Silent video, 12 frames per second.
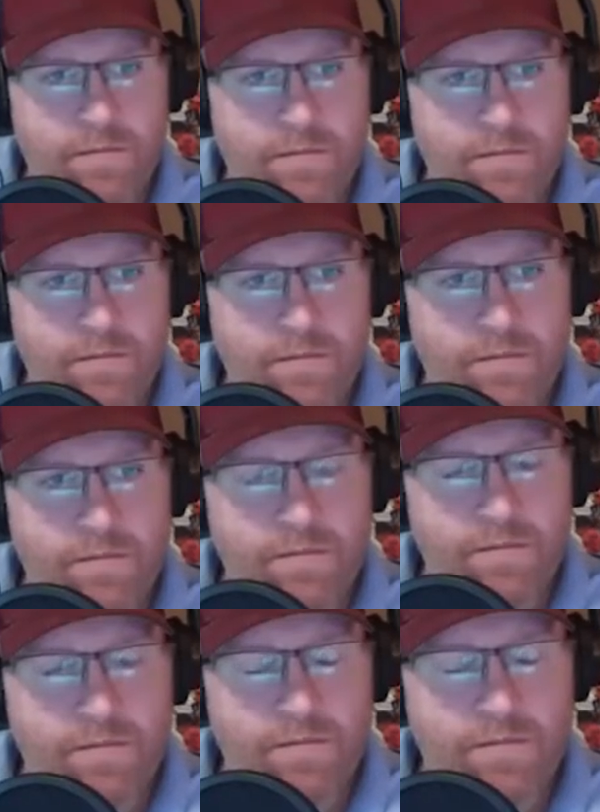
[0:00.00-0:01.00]

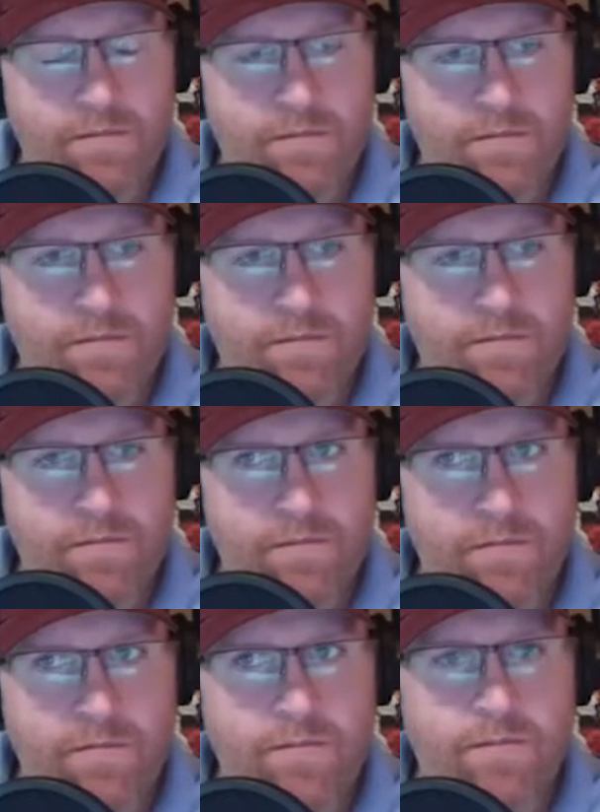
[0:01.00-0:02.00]

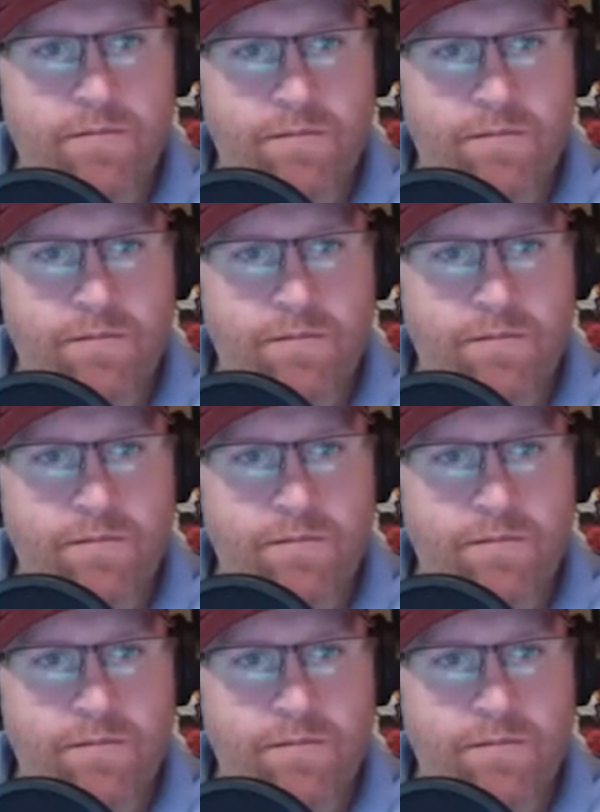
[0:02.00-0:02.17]
(silent)